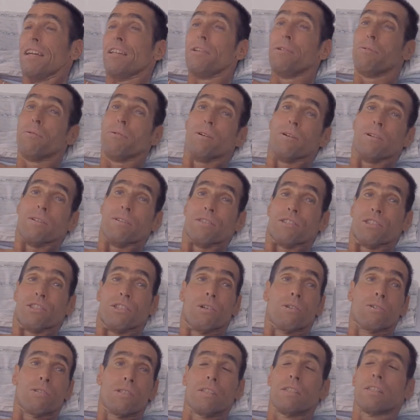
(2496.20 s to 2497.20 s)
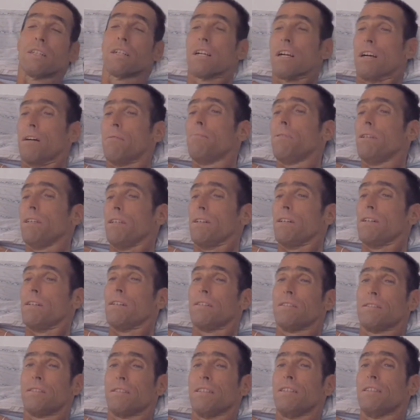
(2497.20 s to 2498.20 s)
And that you were chosen to come
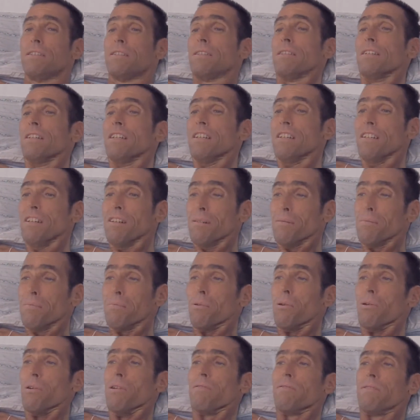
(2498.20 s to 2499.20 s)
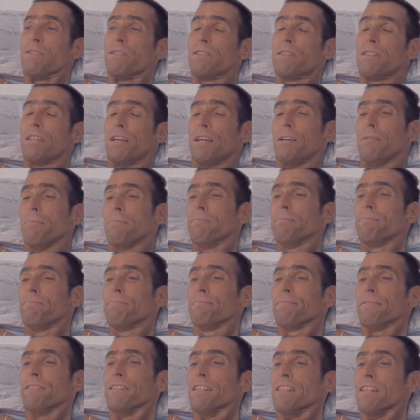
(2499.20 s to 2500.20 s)
here is more of the same.
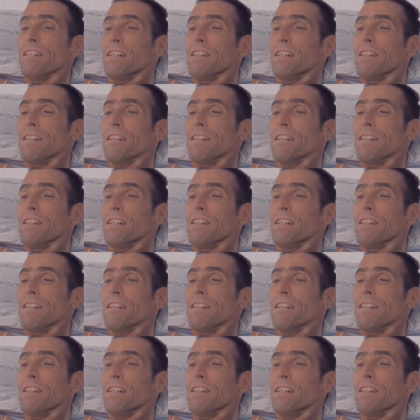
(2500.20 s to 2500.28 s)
